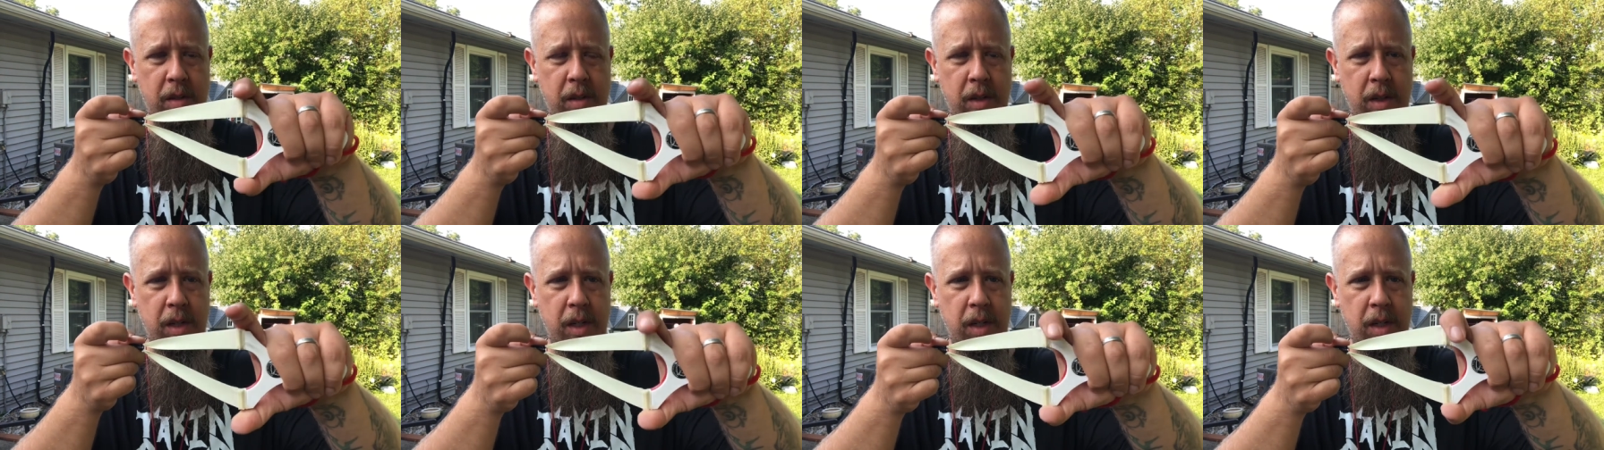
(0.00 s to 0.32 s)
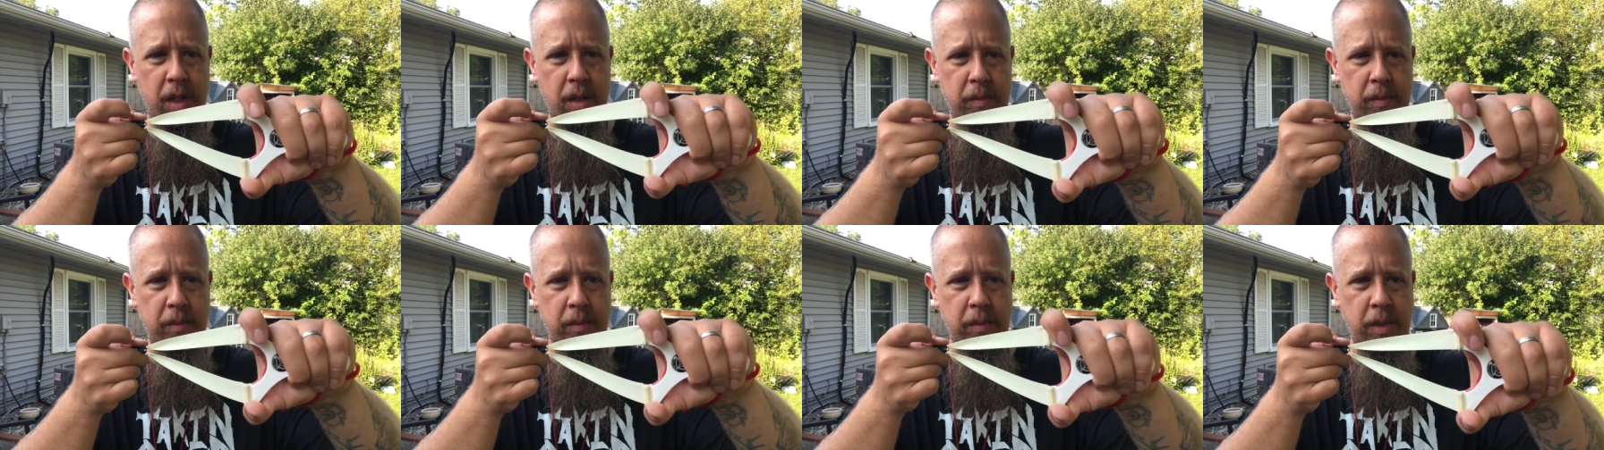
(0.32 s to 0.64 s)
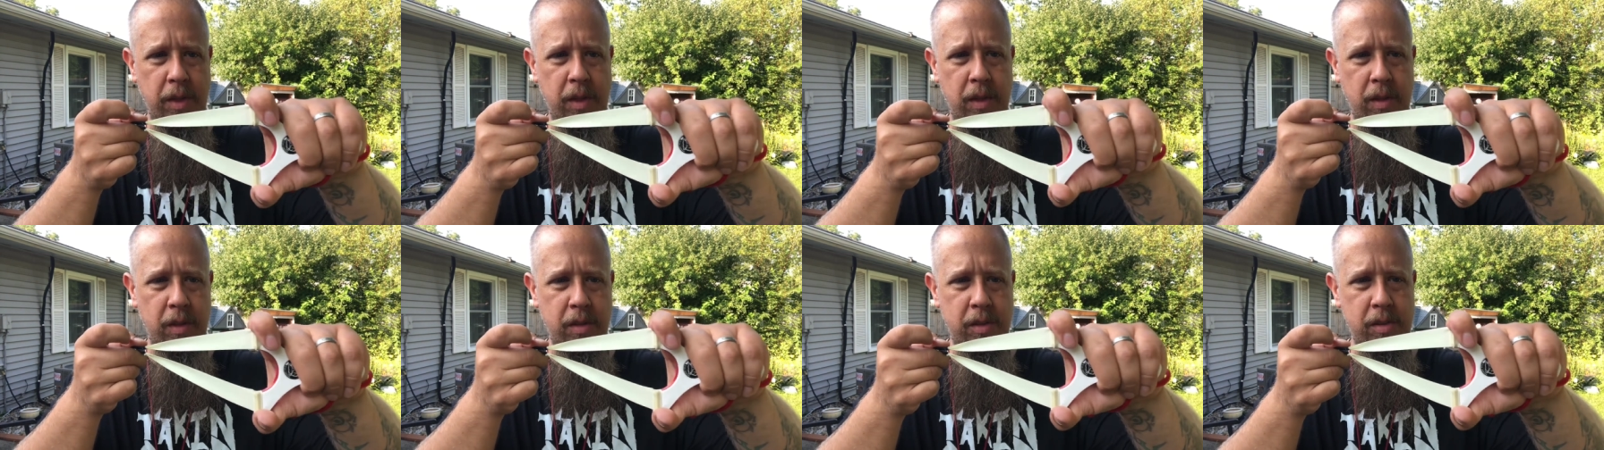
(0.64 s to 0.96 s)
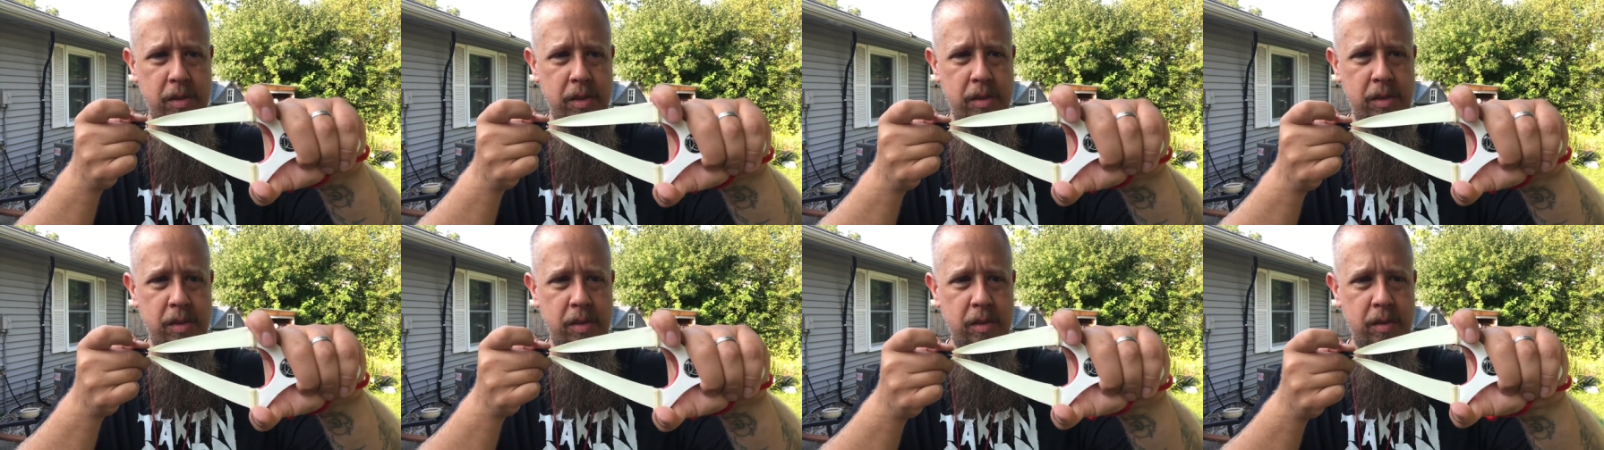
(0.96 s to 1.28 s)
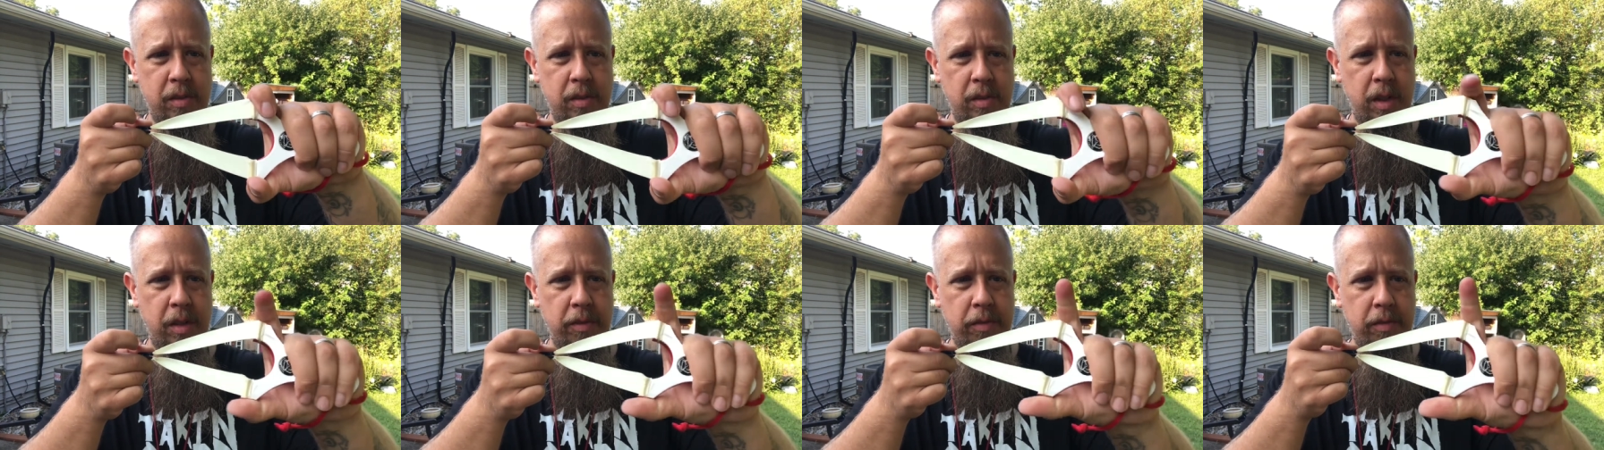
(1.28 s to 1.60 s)
Um, you know, it's just,
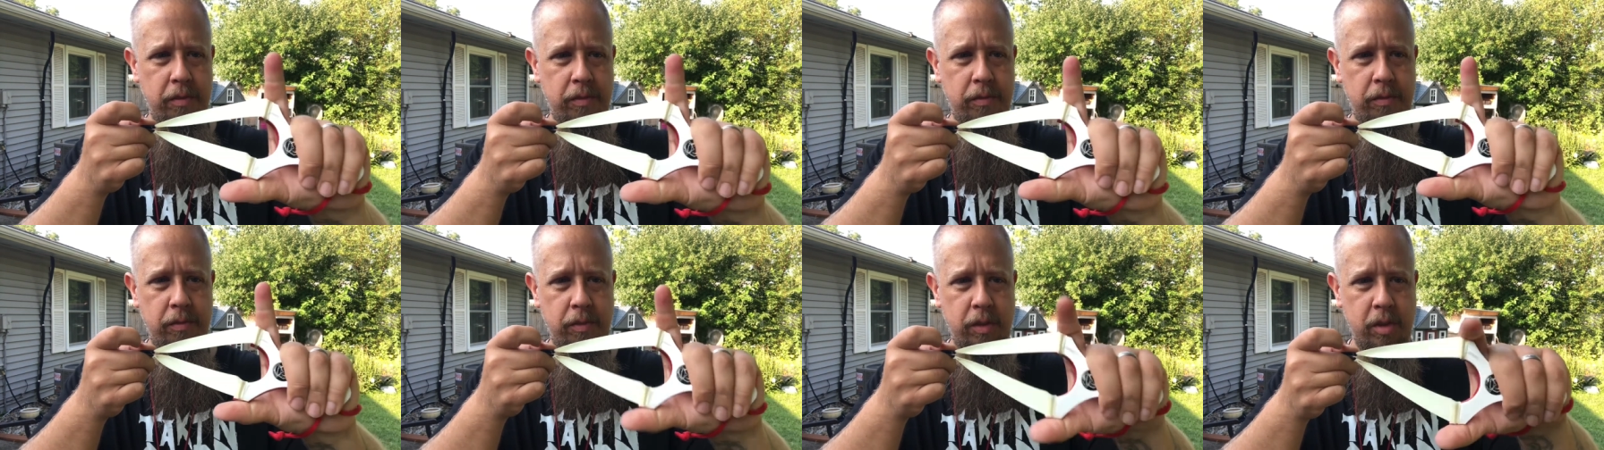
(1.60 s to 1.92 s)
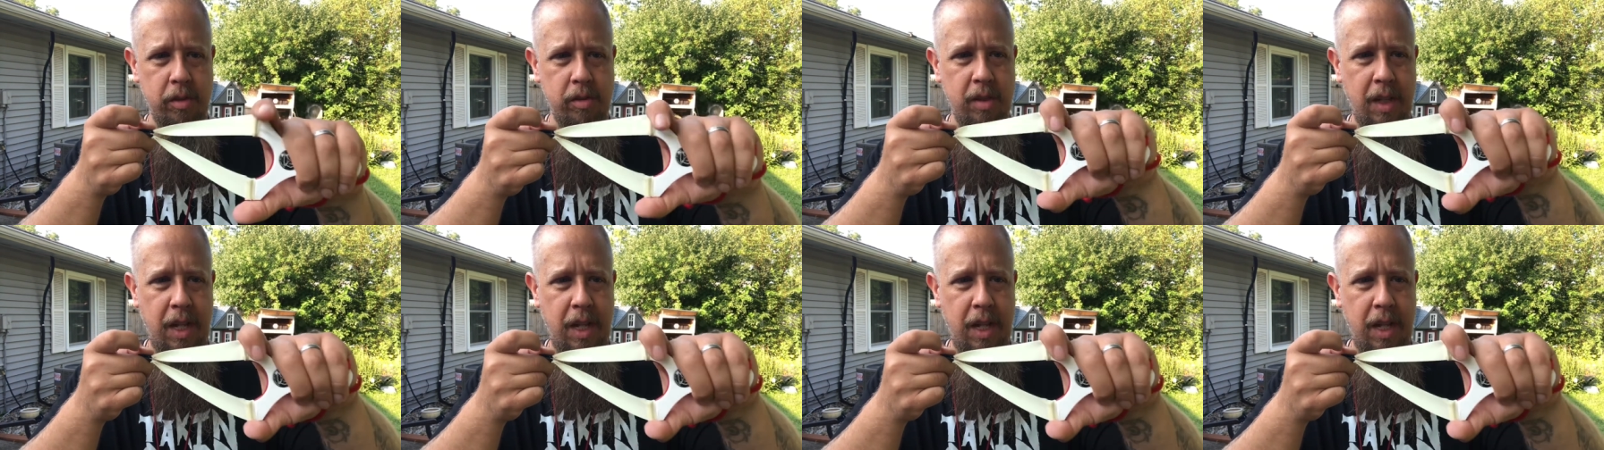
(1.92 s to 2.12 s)
it just